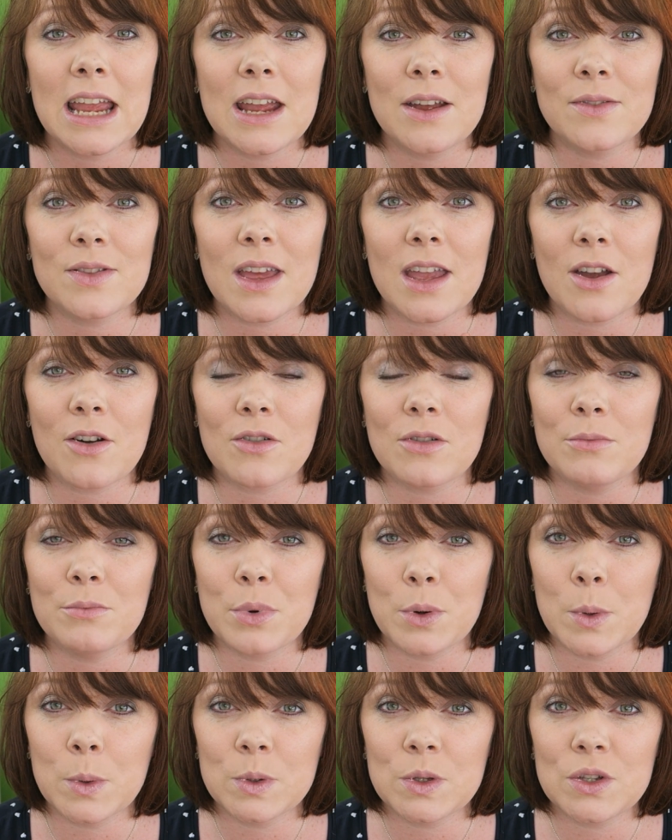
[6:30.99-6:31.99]
If they are
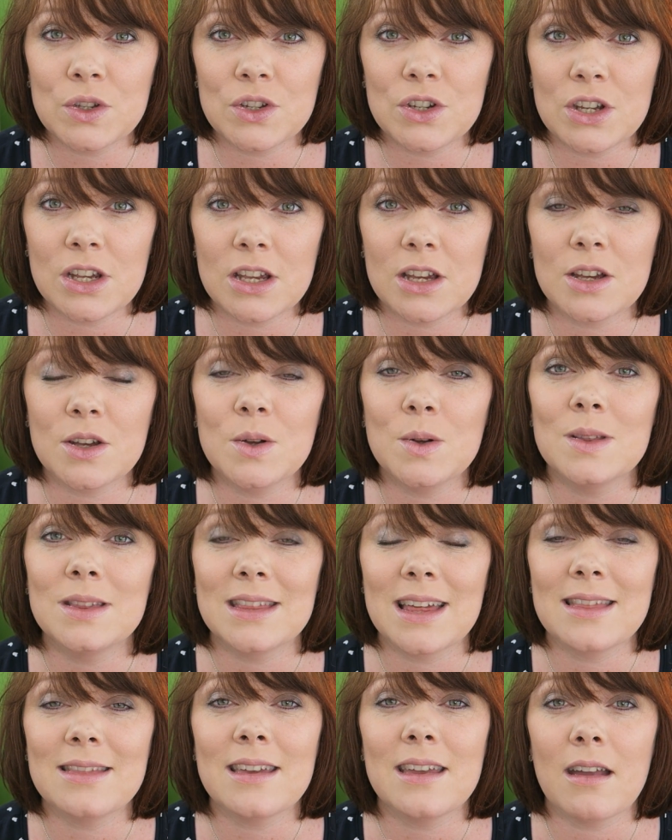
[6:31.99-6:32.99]
important to you,
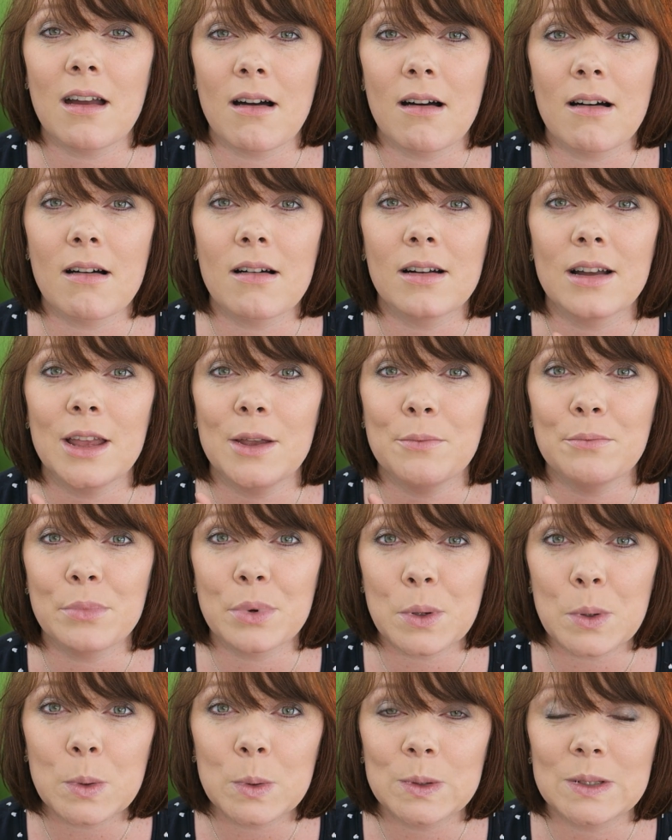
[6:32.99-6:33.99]
then they are
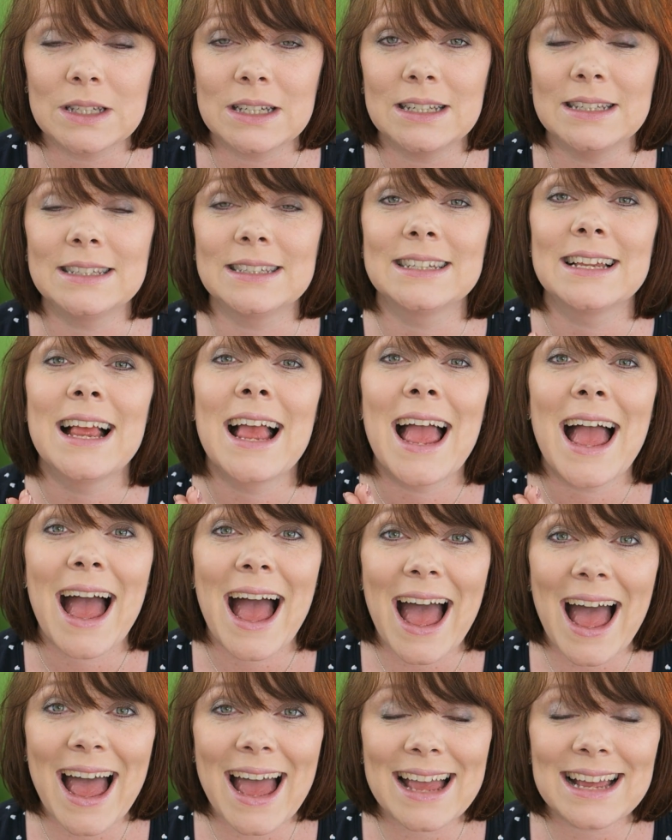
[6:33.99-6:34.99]
important.
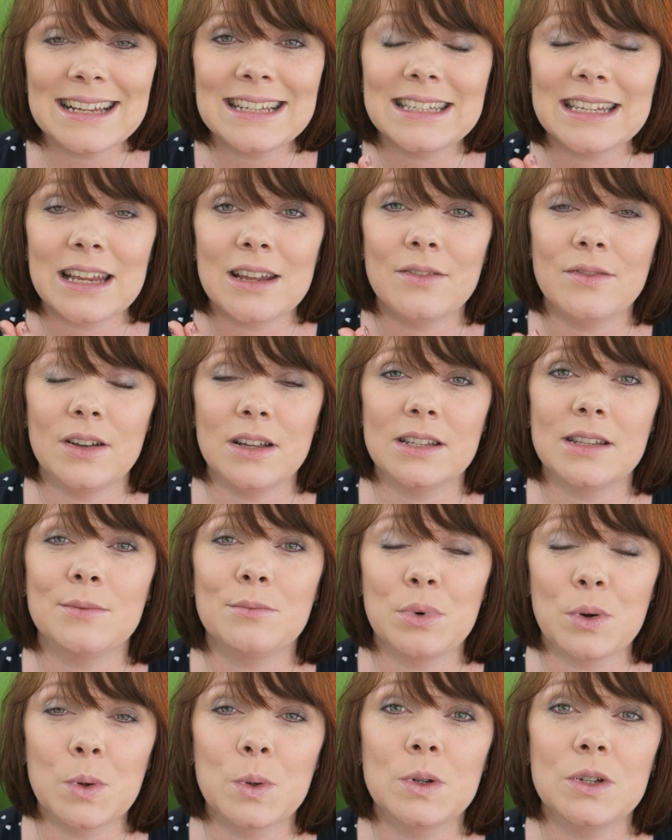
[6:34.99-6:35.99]
And if it is
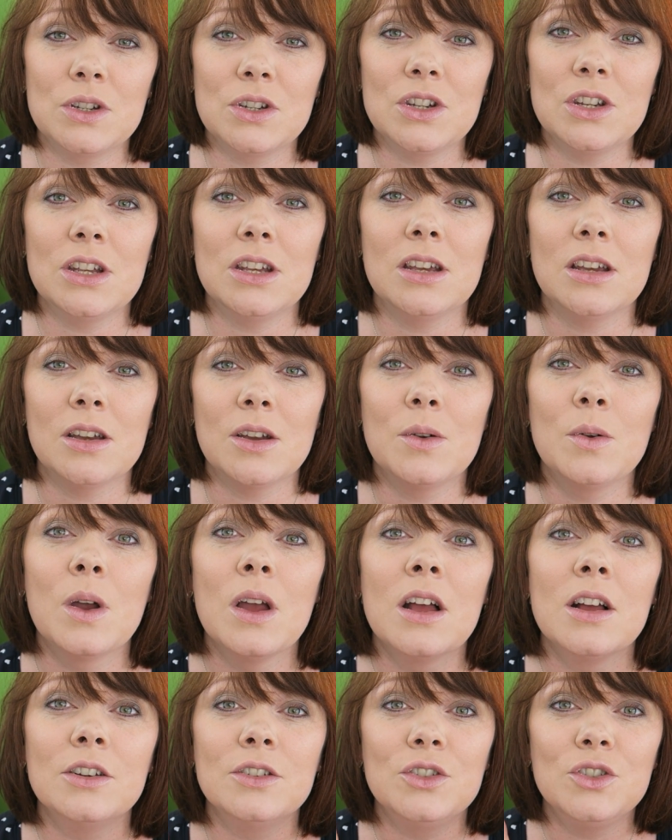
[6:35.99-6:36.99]
important to you,
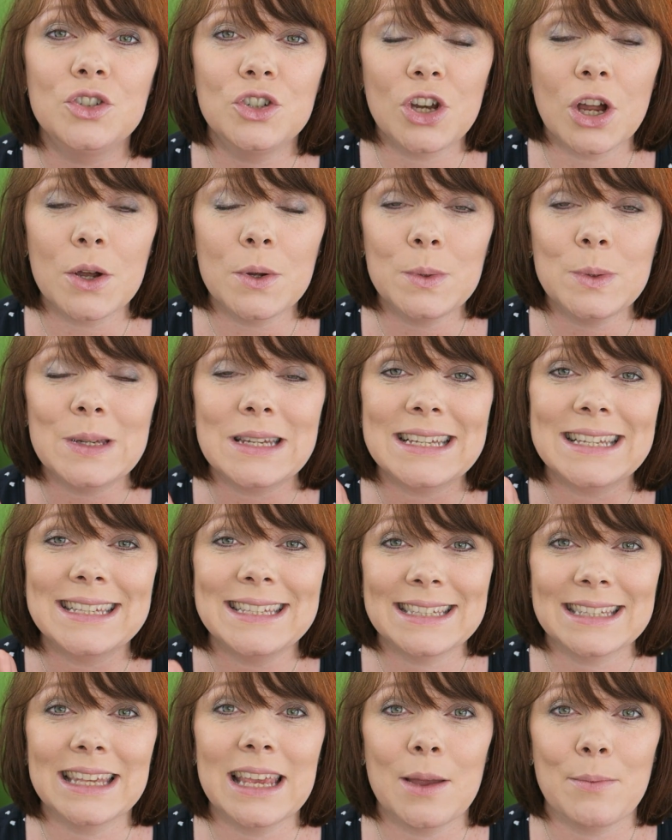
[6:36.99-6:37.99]
don't
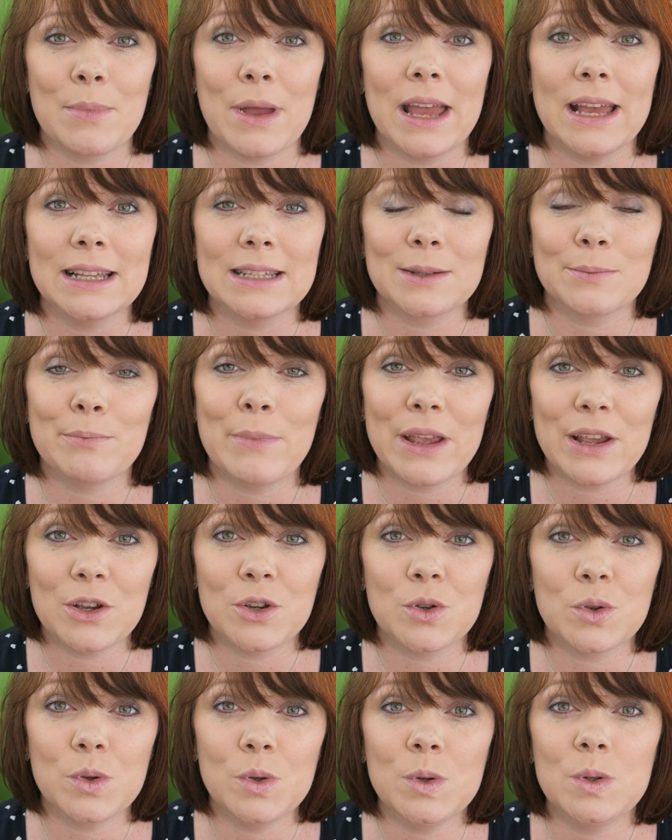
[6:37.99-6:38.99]
skip it. Make
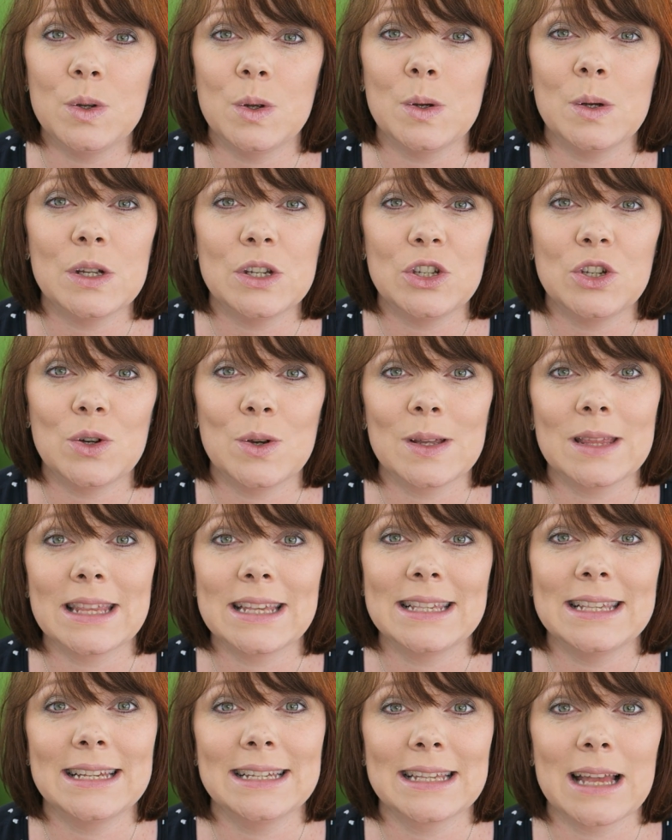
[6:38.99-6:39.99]
sure you do it during
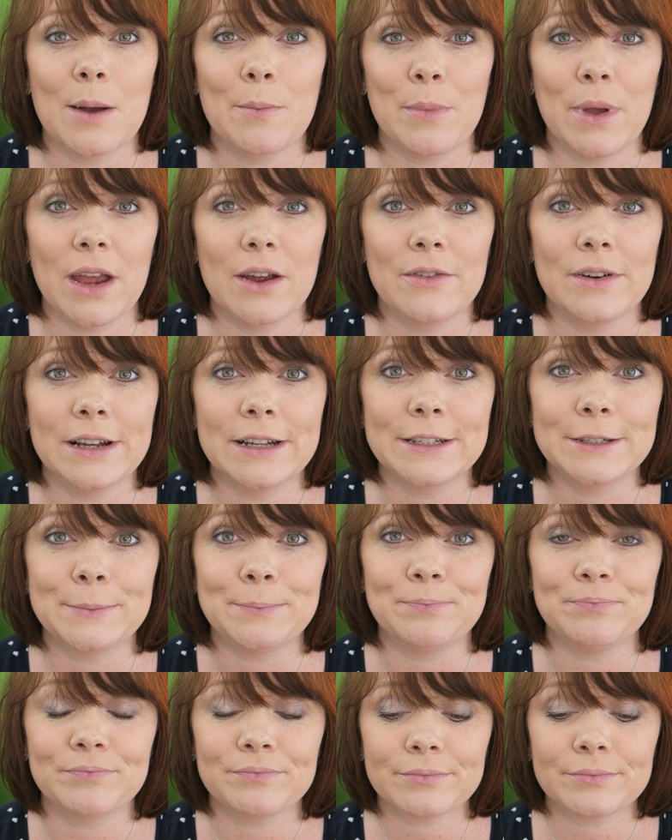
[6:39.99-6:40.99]
this exam period.